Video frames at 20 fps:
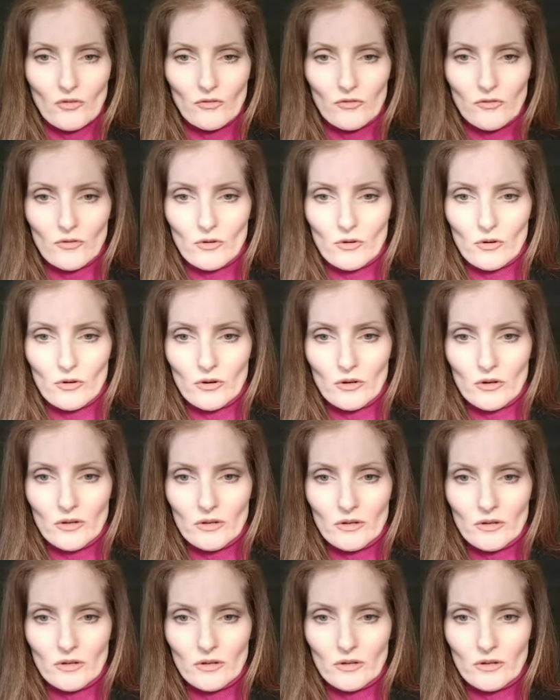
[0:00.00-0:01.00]
for
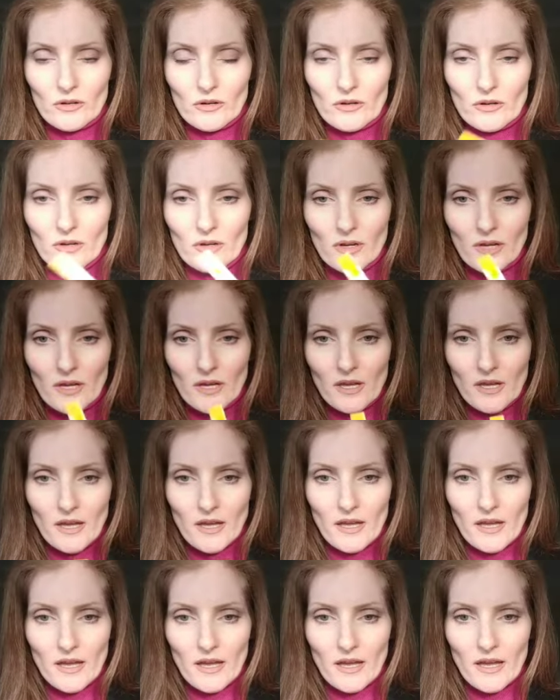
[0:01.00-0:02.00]

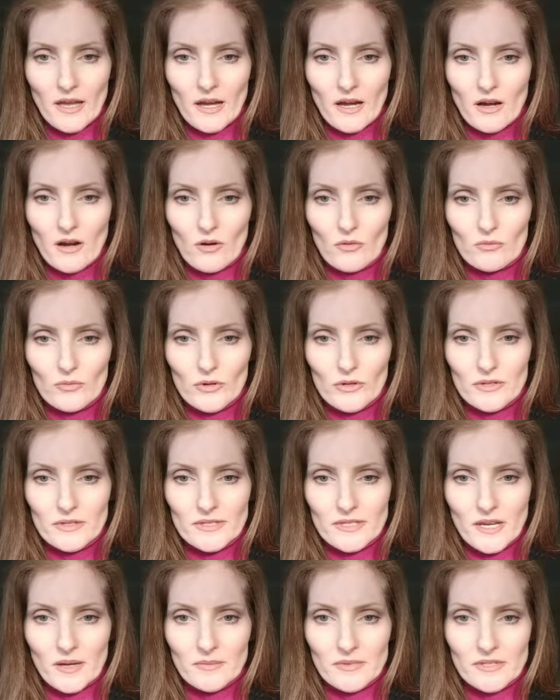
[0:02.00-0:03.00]
our
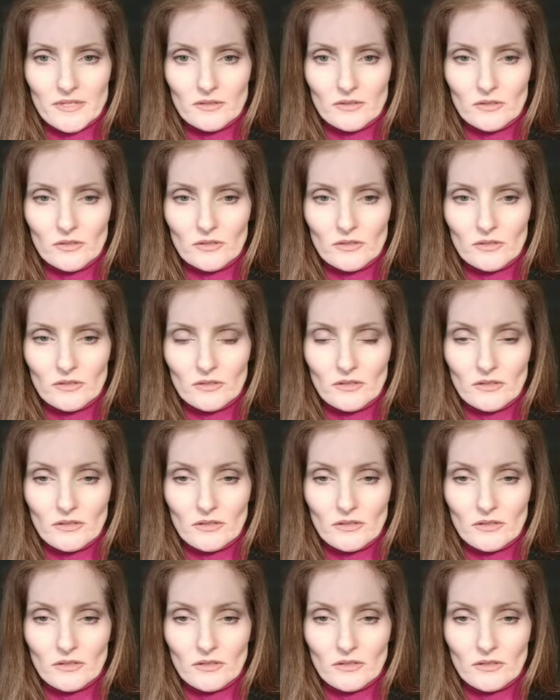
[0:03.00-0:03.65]
rose absolute.